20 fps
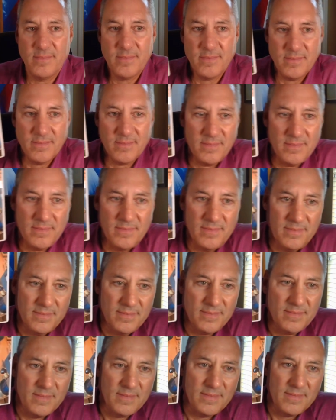
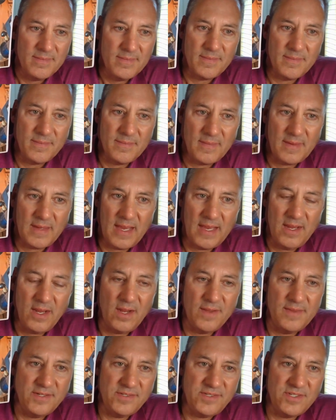okay,
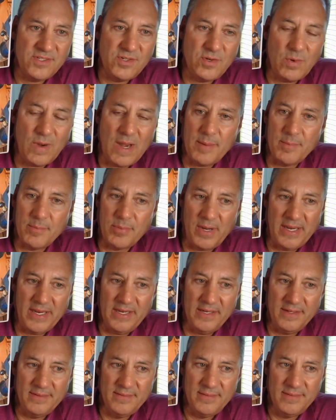this is
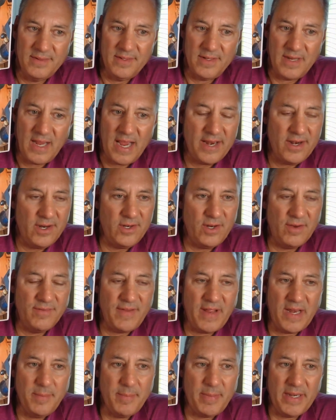groundbreaking. I don't know
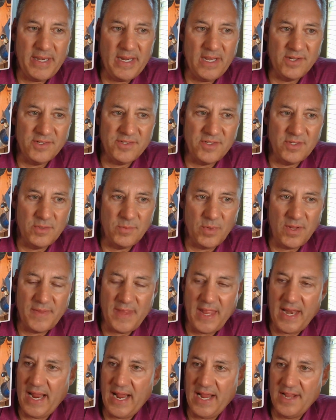of anybody else in the
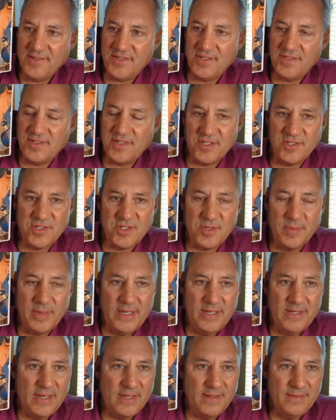world that has this
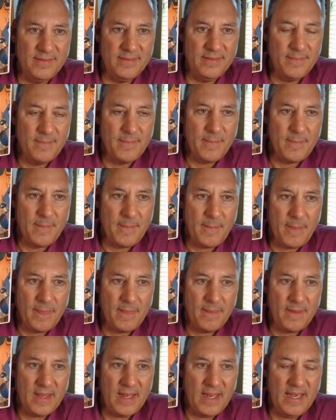instrument,
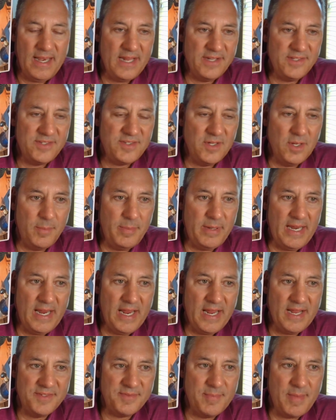and hence nobody
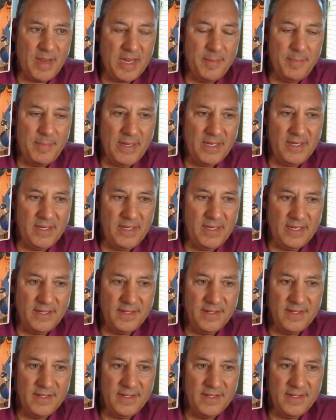has my ability.